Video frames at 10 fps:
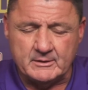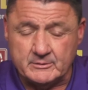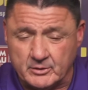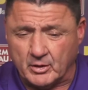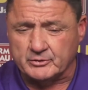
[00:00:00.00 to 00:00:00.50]

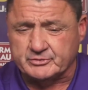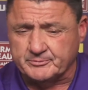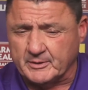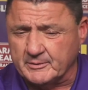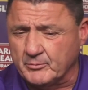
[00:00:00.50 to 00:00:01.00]
You know, Austin
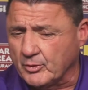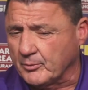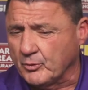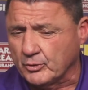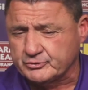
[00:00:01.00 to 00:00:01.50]
played
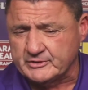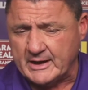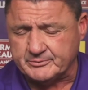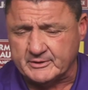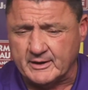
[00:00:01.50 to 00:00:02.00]
more
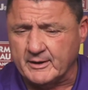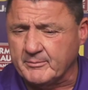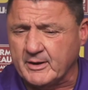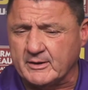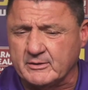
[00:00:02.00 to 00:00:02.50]
snaps than
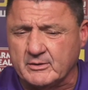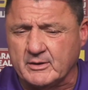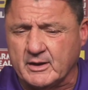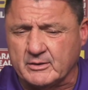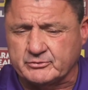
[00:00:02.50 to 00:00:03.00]
anybody here at
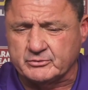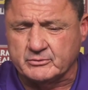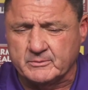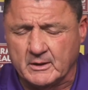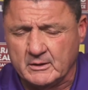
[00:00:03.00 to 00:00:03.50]
LSU.